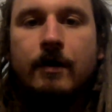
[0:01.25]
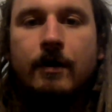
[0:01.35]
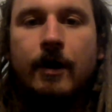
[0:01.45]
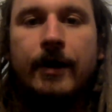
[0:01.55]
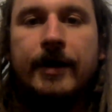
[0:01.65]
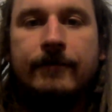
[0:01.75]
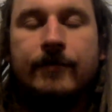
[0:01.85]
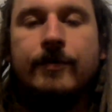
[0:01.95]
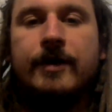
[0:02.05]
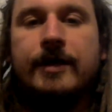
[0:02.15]
Alright,
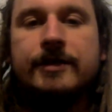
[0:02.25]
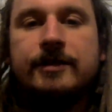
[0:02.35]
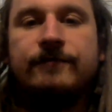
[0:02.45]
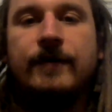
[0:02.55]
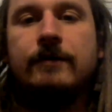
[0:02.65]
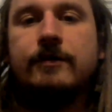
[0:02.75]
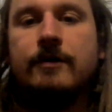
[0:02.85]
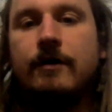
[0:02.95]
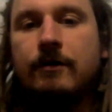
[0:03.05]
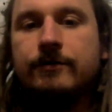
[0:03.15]
everyone, I just felt
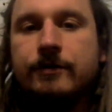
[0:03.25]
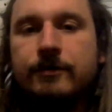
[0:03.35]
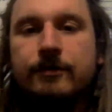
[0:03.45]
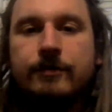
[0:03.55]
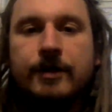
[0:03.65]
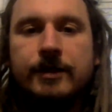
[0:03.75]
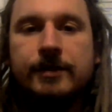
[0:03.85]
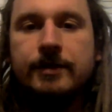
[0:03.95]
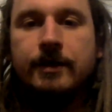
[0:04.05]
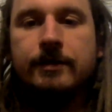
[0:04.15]
called to do
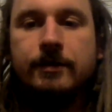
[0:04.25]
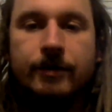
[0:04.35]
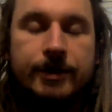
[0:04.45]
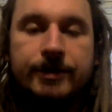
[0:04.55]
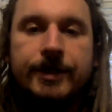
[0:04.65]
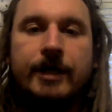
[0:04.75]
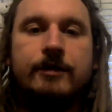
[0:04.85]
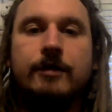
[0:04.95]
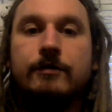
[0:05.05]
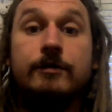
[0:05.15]
this, so I just had to
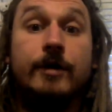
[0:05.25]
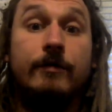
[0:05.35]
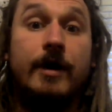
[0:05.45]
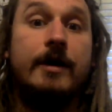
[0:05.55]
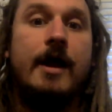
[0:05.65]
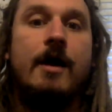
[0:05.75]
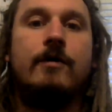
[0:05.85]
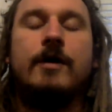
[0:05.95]
go do it right now.